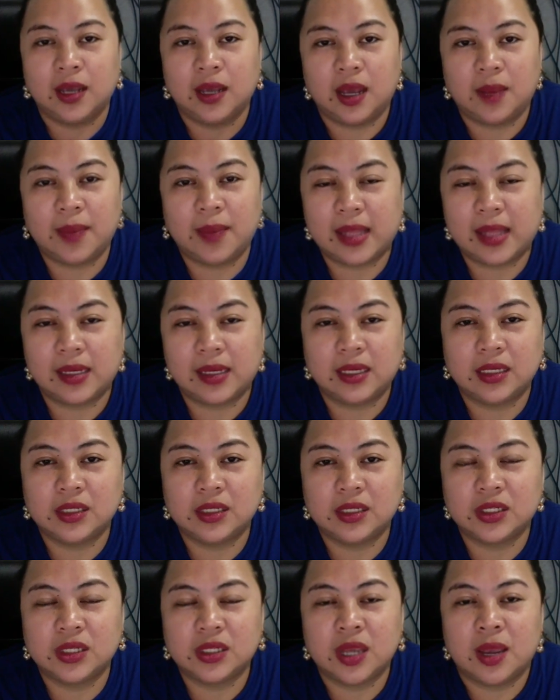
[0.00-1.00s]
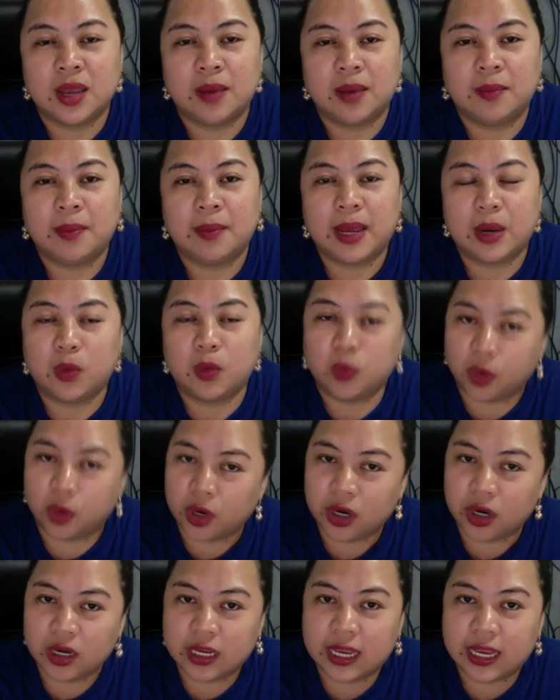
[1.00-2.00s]
balance my
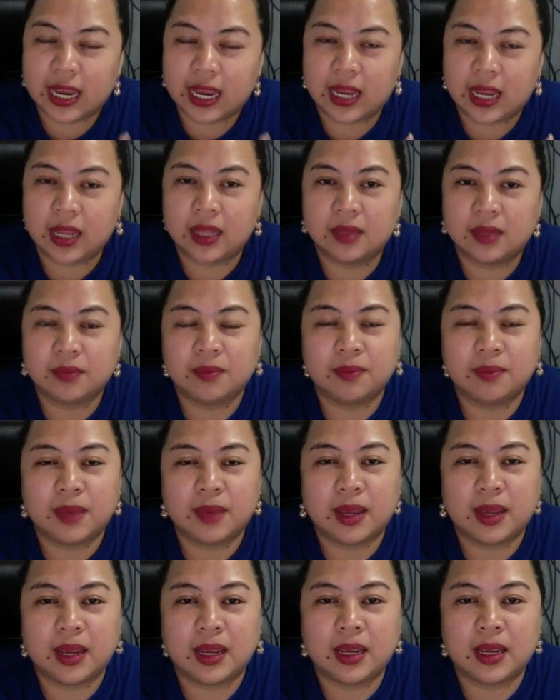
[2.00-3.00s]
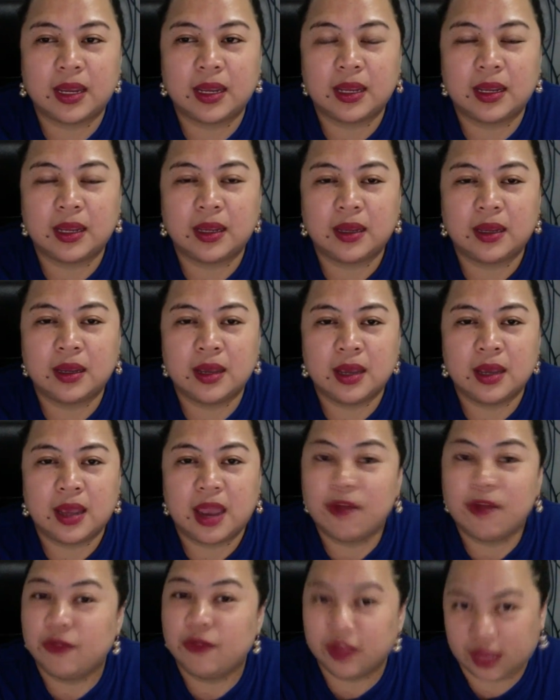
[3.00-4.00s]
work and my
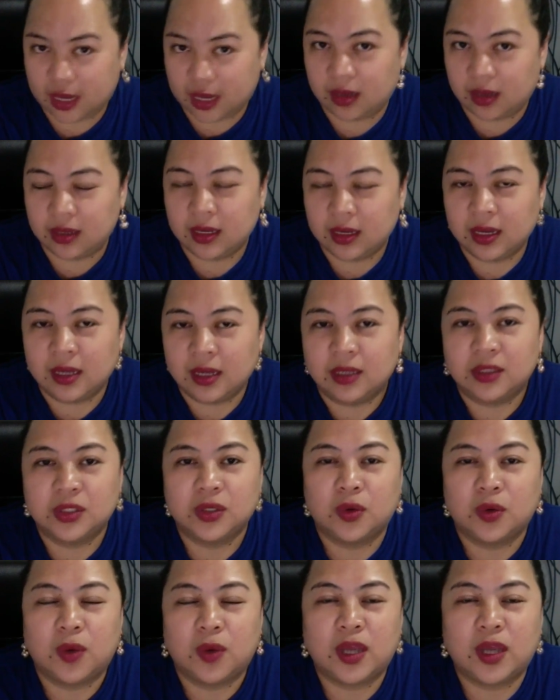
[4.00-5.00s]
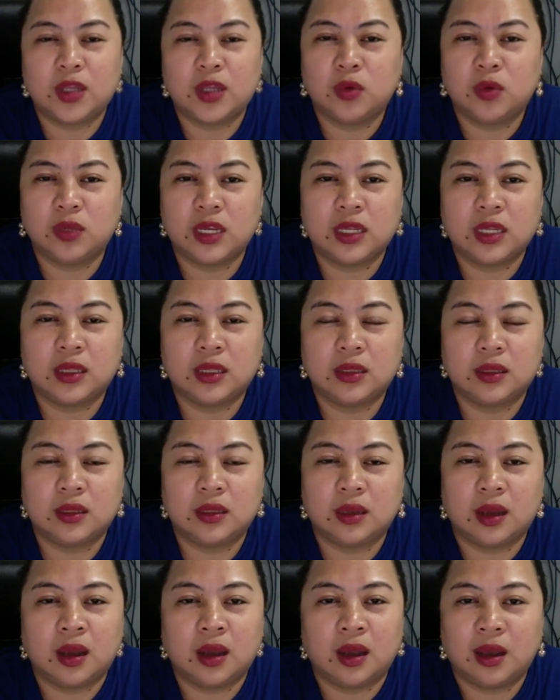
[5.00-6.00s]
everything. So I don't eat
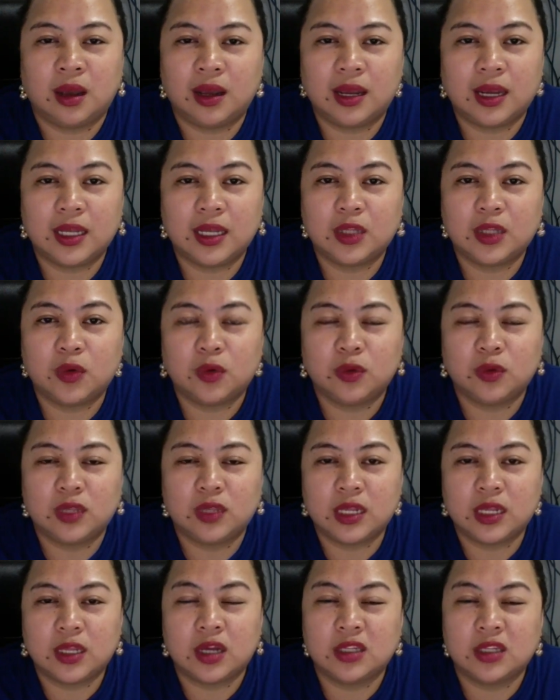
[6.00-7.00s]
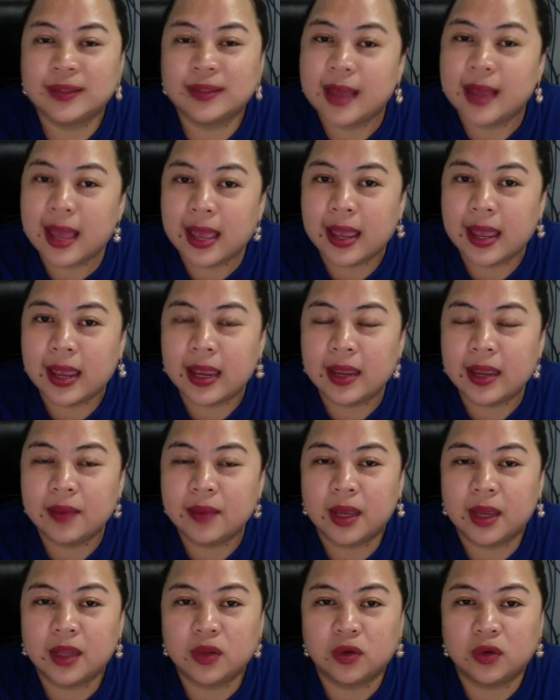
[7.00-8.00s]
on time,
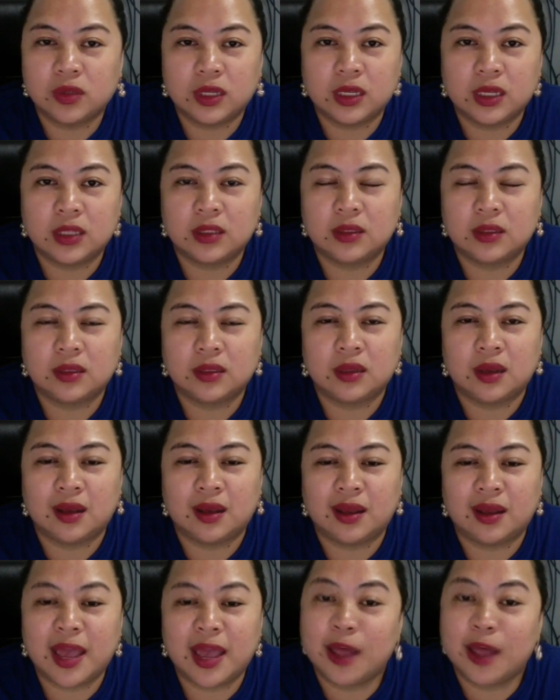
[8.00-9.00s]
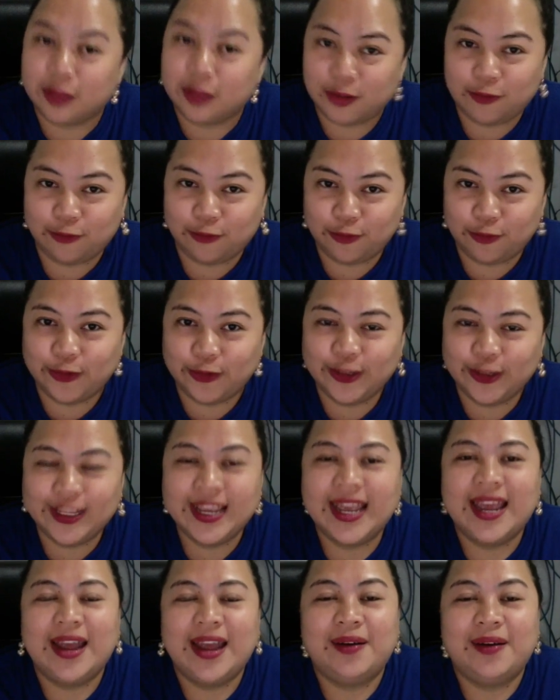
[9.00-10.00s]
I don't eat healthy food.
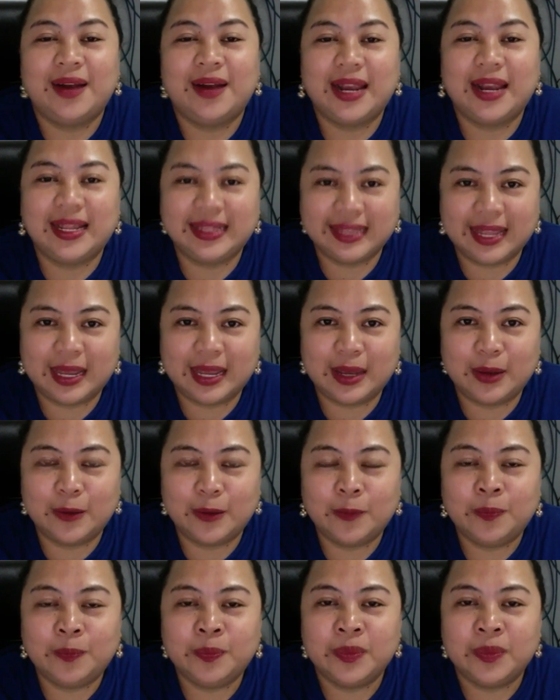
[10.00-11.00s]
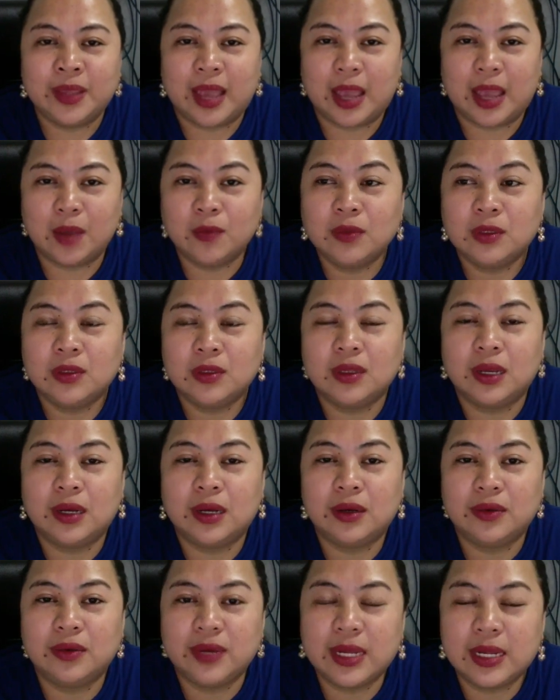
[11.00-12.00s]
Right now I would
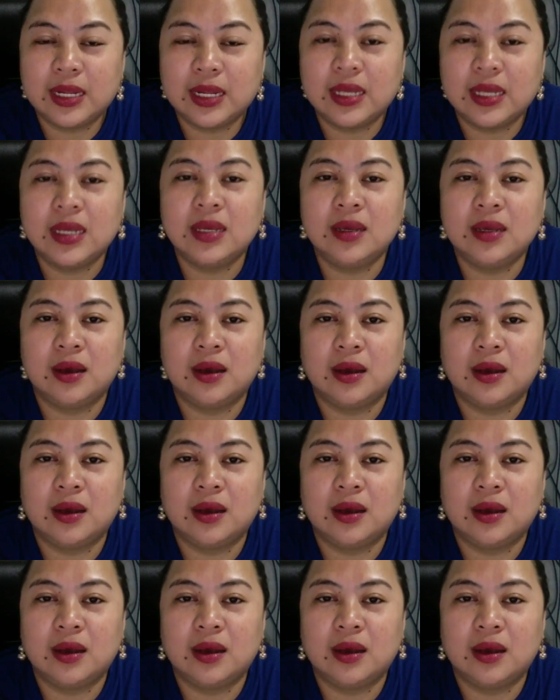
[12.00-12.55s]
really